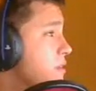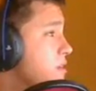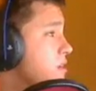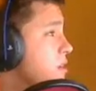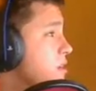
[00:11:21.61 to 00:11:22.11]

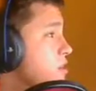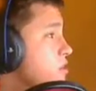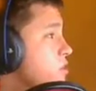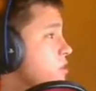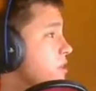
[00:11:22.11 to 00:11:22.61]
There's a
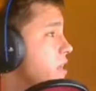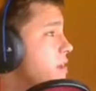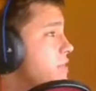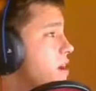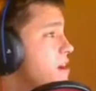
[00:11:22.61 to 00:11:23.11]
new
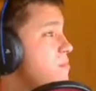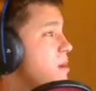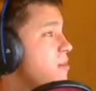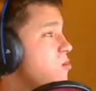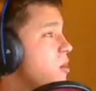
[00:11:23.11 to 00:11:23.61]
GTA 5
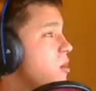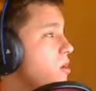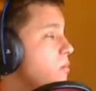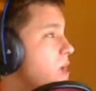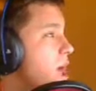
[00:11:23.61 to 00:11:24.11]
mod where you
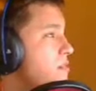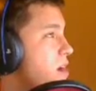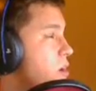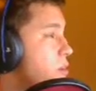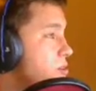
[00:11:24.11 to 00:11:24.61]
can have
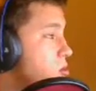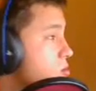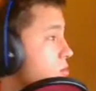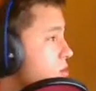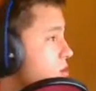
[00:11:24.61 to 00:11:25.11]
Iron Man's
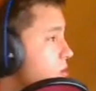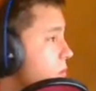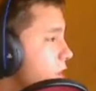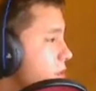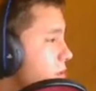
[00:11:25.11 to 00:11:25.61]
Hulkbuster
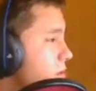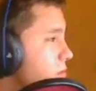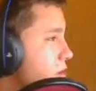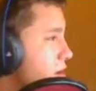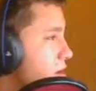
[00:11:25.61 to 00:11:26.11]
armor. That's pretty
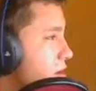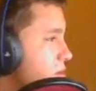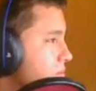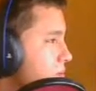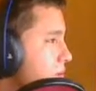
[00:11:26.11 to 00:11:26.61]
freaking
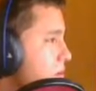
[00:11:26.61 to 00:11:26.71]
awesome.